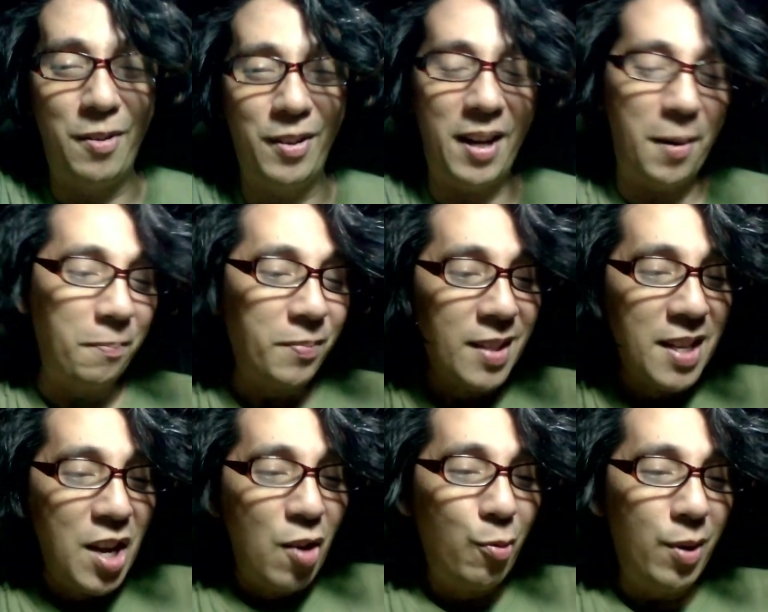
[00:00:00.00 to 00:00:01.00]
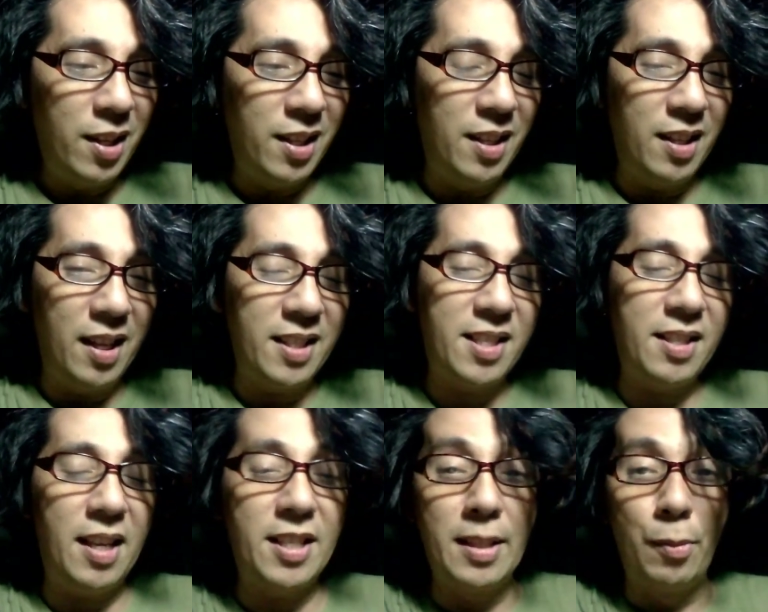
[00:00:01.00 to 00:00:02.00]
Okay, we it's
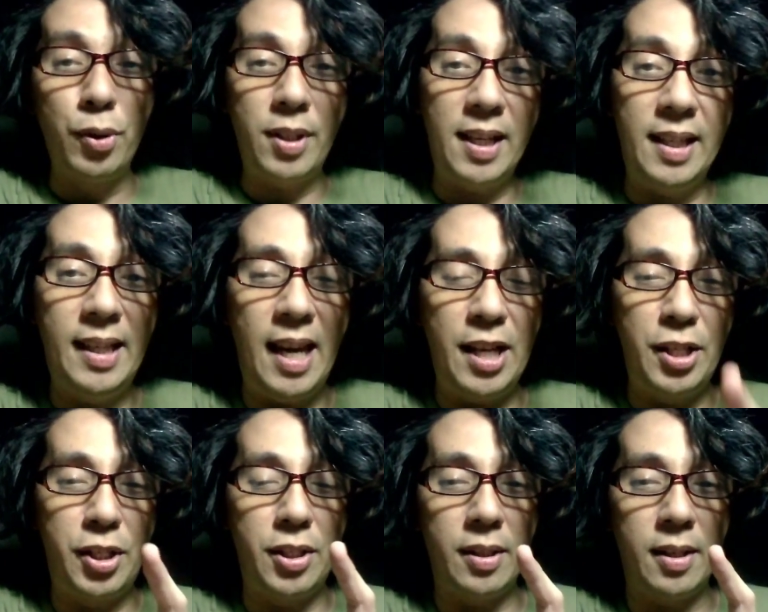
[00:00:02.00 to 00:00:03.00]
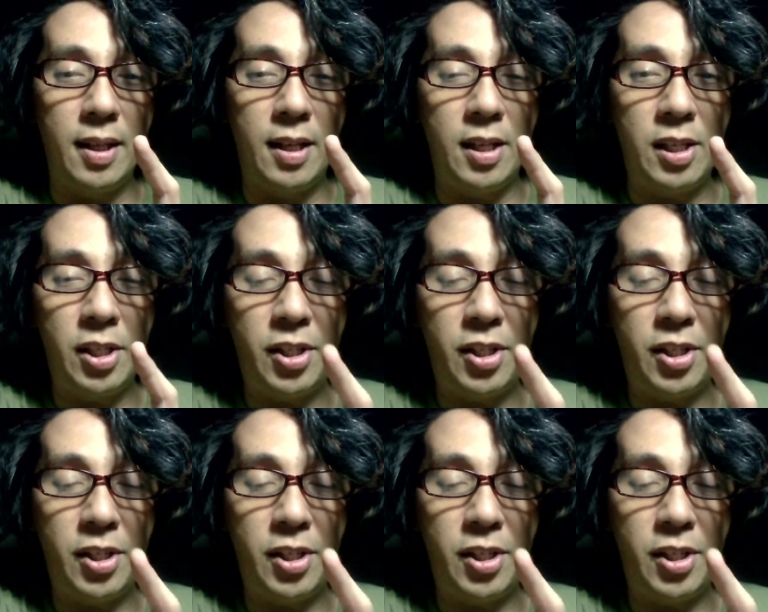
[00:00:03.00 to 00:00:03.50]
it's the most engaged uh,